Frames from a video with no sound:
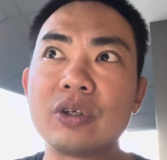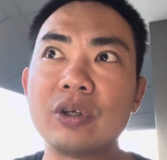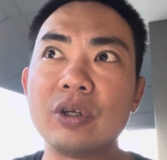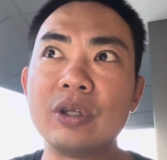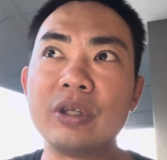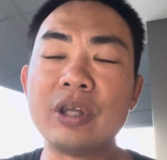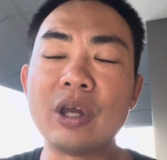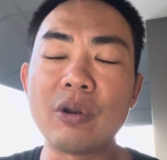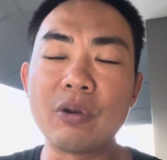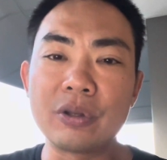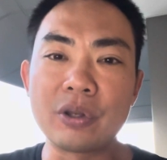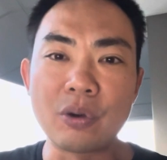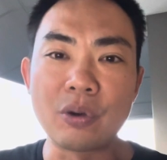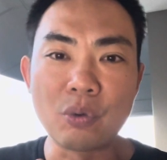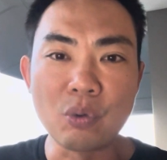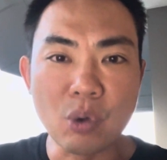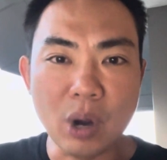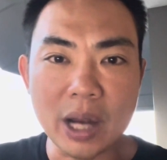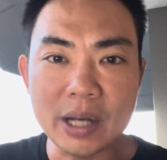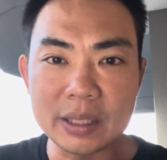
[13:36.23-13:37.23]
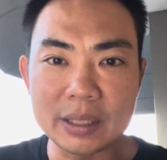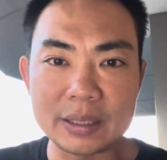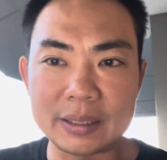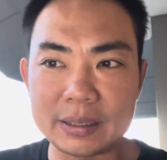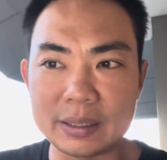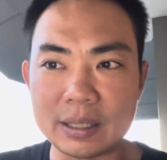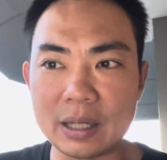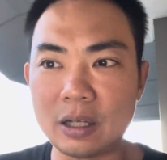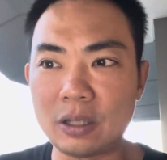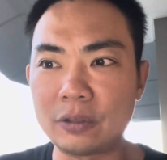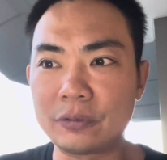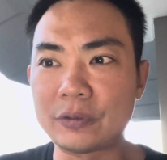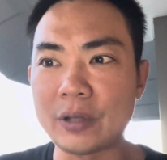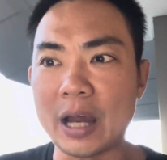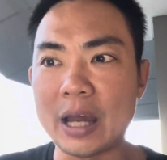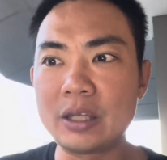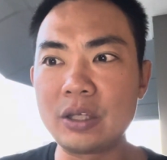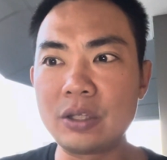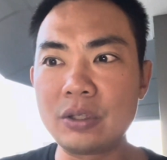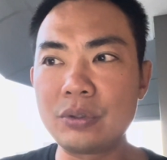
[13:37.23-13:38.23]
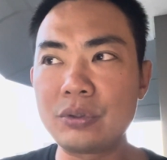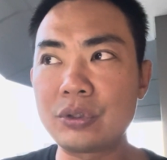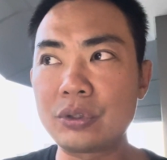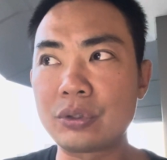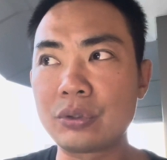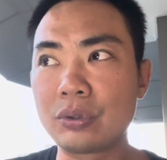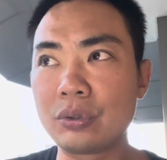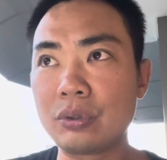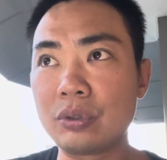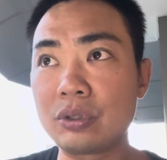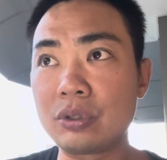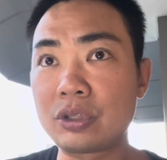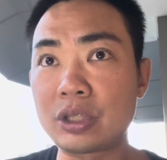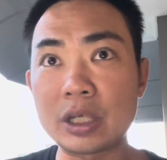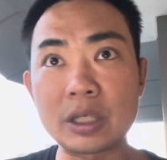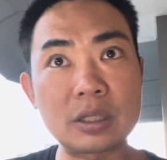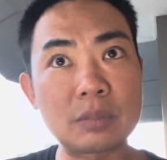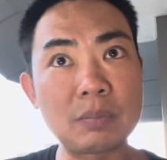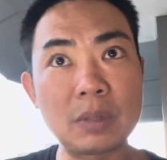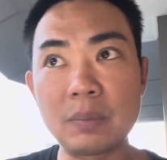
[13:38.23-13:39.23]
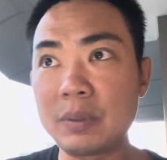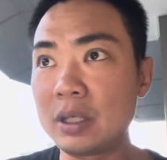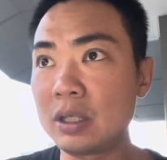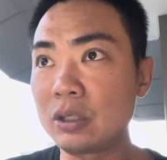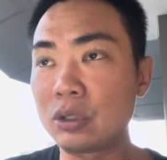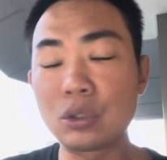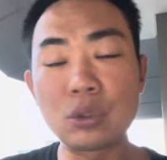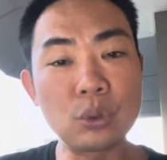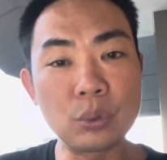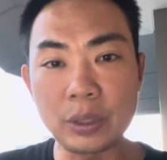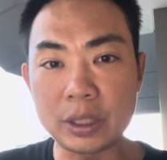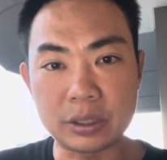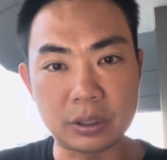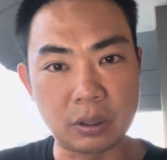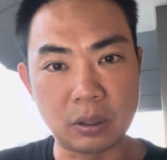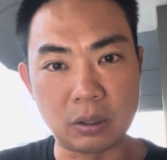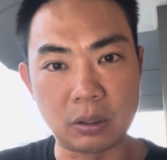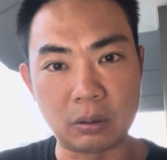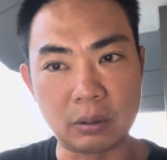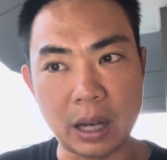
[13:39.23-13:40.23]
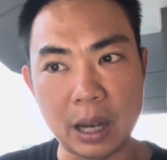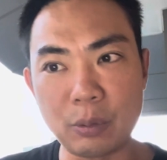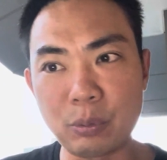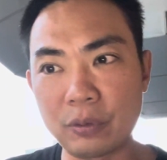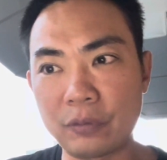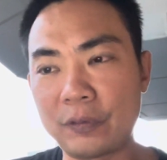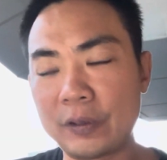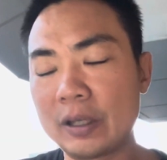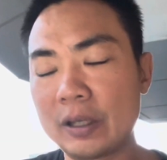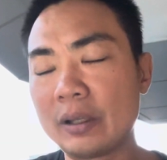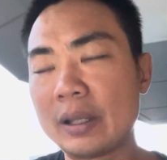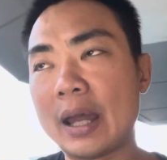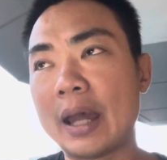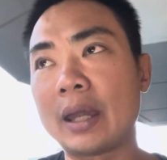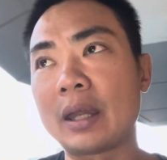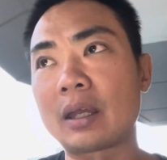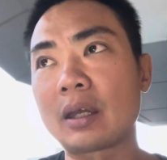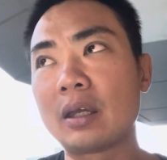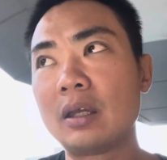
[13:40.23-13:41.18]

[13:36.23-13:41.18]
the run itself, I used to, just maybe 2 weeks ago, I would feel like,